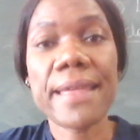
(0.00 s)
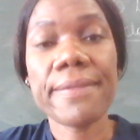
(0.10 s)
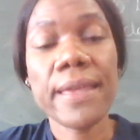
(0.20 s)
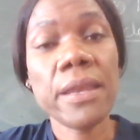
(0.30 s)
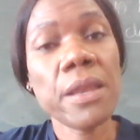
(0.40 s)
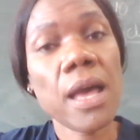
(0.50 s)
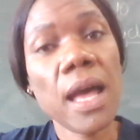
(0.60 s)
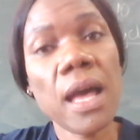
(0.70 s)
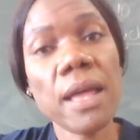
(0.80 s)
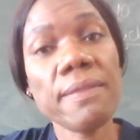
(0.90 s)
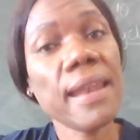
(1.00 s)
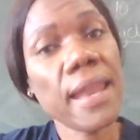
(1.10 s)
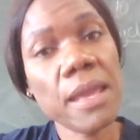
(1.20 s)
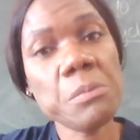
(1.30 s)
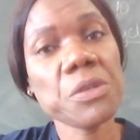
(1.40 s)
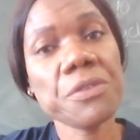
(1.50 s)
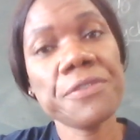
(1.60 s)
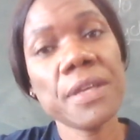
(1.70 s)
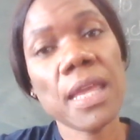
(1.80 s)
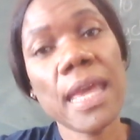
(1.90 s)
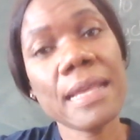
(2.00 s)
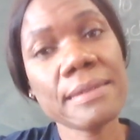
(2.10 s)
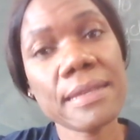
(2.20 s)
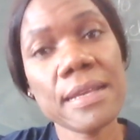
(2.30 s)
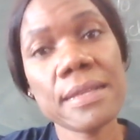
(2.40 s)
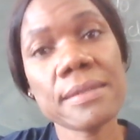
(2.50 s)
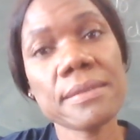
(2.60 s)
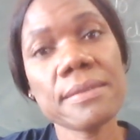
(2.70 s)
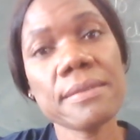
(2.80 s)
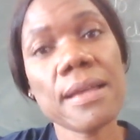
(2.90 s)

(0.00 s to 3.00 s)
the names of the cancers,